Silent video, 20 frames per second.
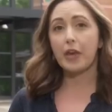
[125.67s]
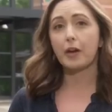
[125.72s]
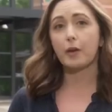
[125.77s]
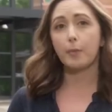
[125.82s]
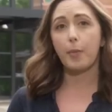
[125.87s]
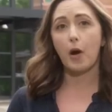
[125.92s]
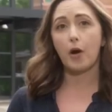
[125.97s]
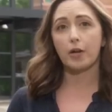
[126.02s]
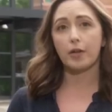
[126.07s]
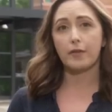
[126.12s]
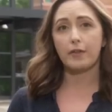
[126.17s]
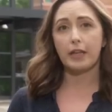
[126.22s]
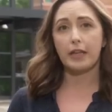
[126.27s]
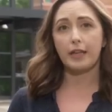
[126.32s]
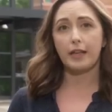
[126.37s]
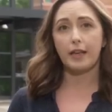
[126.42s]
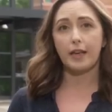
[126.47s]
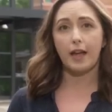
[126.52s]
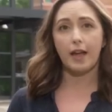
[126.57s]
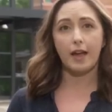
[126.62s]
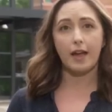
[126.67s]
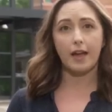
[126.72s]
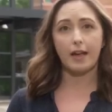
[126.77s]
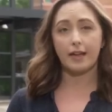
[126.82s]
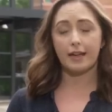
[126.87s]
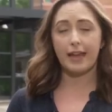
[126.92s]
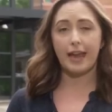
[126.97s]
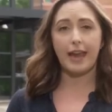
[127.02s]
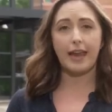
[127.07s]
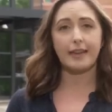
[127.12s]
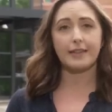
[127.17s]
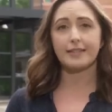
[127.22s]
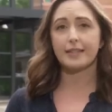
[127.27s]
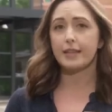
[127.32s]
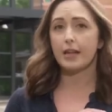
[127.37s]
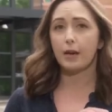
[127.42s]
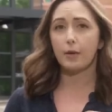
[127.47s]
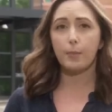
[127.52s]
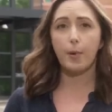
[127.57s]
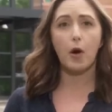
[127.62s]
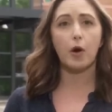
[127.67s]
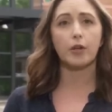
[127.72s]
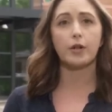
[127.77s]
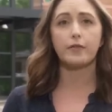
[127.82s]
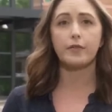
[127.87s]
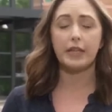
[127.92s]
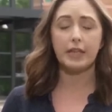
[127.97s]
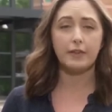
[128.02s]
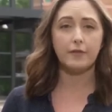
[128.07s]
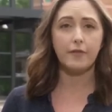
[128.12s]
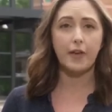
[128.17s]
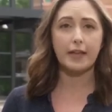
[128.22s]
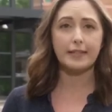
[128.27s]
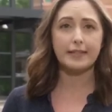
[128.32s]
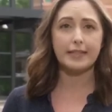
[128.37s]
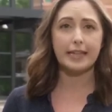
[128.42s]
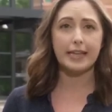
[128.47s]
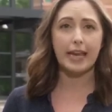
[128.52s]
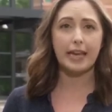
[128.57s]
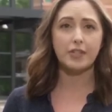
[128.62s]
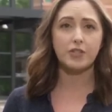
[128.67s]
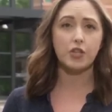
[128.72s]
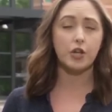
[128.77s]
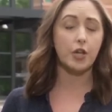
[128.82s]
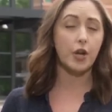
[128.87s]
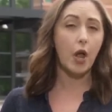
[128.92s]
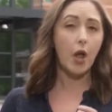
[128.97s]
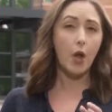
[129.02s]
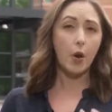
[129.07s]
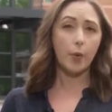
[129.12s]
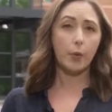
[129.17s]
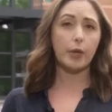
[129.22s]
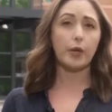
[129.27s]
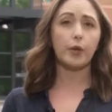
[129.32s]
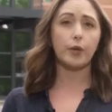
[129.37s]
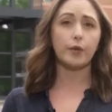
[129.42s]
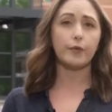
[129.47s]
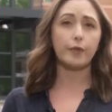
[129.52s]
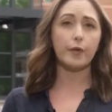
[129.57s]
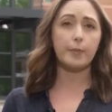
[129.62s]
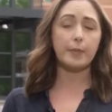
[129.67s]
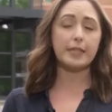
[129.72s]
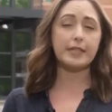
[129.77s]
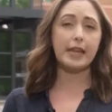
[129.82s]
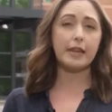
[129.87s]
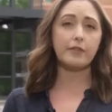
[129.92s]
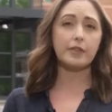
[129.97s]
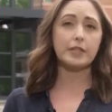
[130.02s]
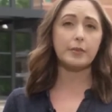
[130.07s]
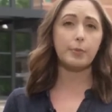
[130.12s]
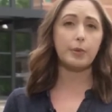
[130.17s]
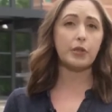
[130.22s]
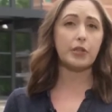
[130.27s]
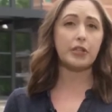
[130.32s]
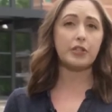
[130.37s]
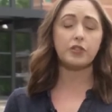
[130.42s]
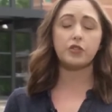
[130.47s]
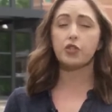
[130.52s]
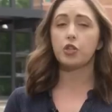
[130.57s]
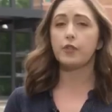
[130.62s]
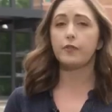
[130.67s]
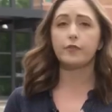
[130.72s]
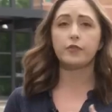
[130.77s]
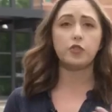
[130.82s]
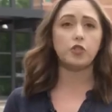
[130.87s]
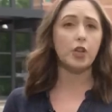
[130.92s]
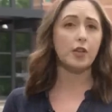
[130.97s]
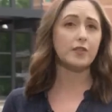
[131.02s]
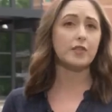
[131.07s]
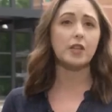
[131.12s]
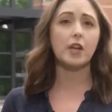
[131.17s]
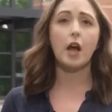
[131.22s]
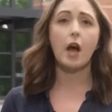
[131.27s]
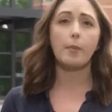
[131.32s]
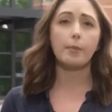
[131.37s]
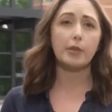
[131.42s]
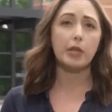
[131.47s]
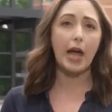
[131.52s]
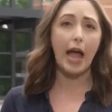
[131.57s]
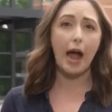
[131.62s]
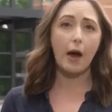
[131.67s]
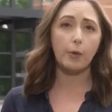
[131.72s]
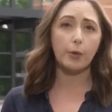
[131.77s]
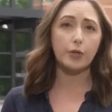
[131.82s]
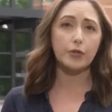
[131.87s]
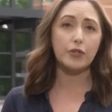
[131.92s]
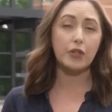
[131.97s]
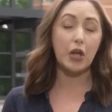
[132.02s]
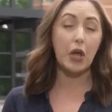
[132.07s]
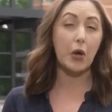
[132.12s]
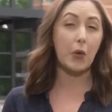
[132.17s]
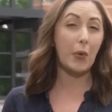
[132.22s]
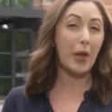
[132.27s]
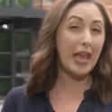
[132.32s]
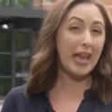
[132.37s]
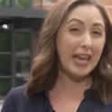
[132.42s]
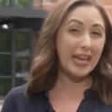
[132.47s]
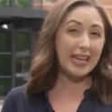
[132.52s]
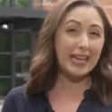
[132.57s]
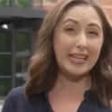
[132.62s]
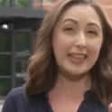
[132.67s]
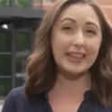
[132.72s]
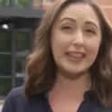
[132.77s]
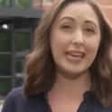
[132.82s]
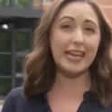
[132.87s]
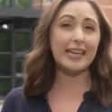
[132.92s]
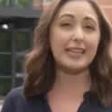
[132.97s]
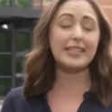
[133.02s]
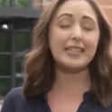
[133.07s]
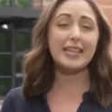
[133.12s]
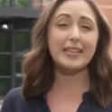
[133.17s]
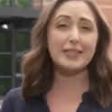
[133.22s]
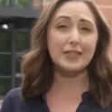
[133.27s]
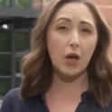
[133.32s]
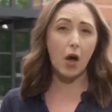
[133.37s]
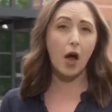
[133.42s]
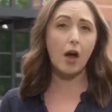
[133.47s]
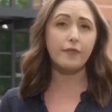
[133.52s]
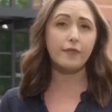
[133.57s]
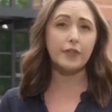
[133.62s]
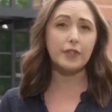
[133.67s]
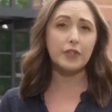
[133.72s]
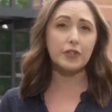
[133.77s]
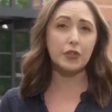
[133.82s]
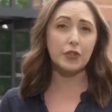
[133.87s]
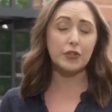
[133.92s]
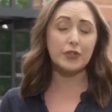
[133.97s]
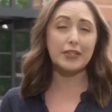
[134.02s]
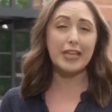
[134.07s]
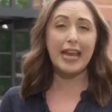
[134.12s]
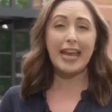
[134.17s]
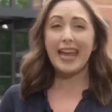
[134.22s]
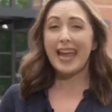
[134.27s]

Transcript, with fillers: their part of the case, their part of the investigation. We heard from the Davis police chief just a couple hours ago. He thanked his officers,